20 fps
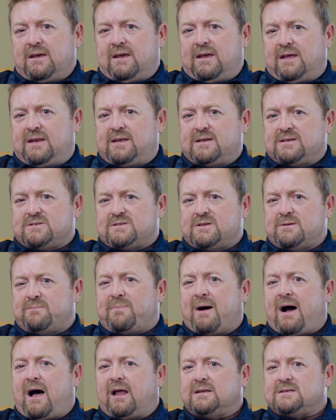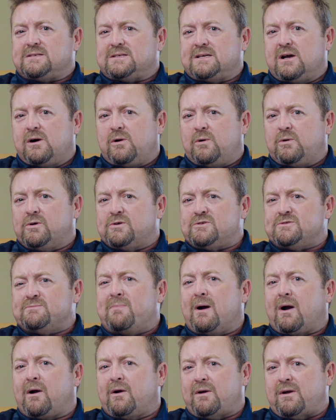it is the policyholder's
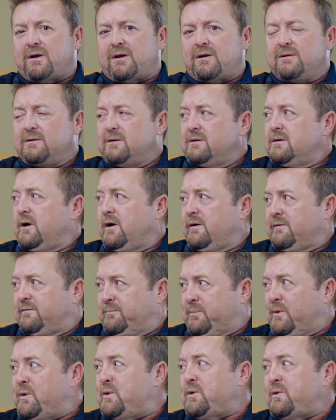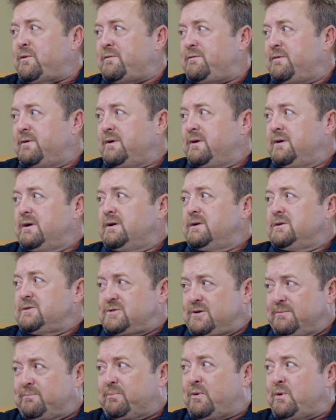burden of proof
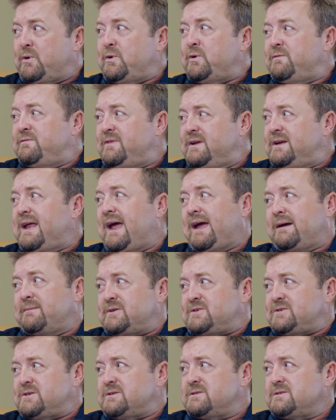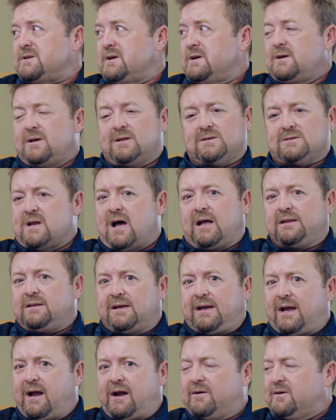to prove the damages. It's not
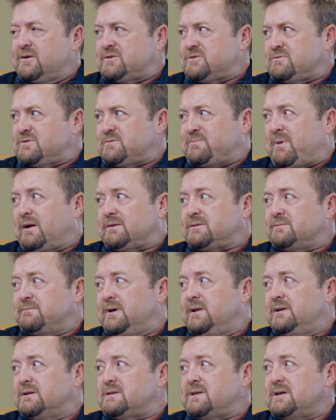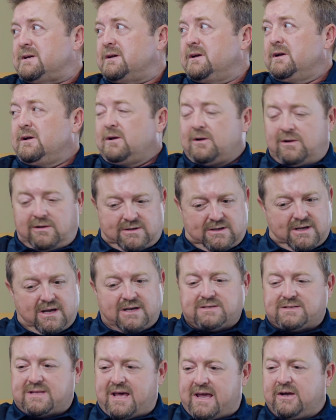the carrier's responsibility. Mm-hmm.
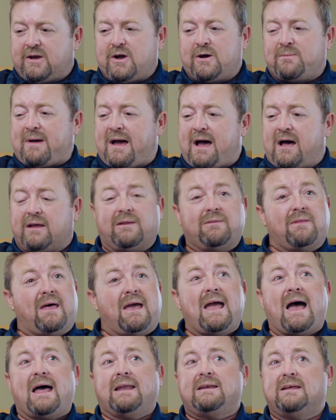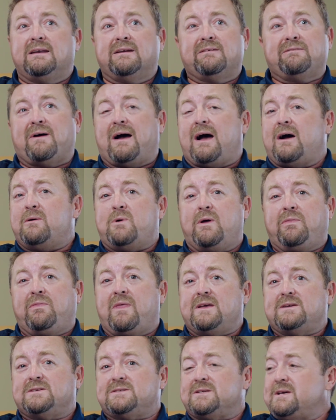Yes, they come out and they identify what
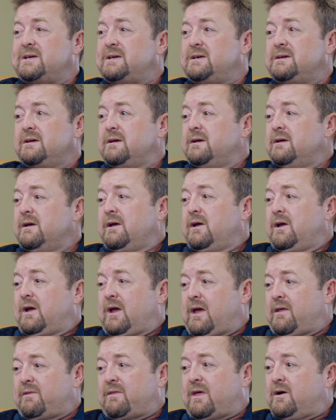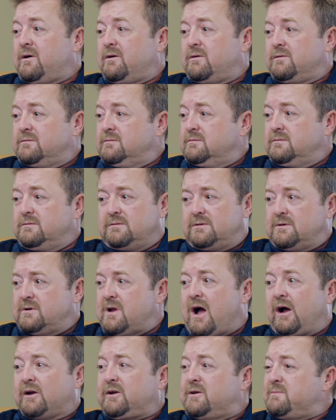they see and they'll
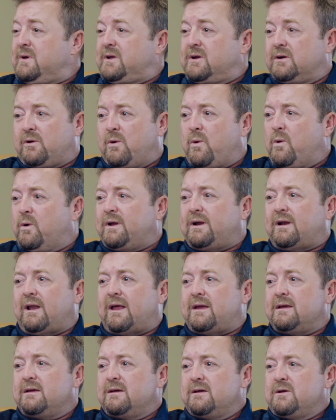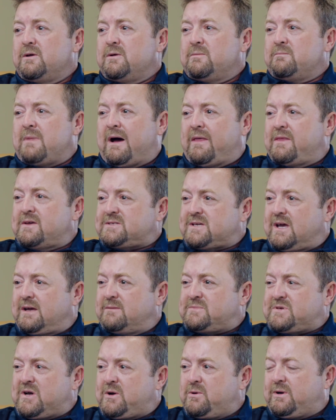document accordingly. By the
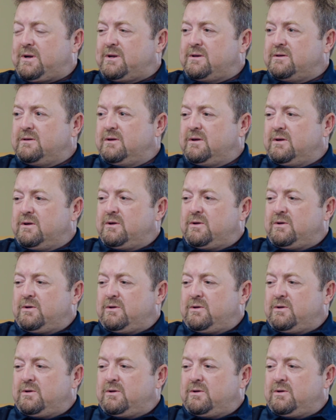same token,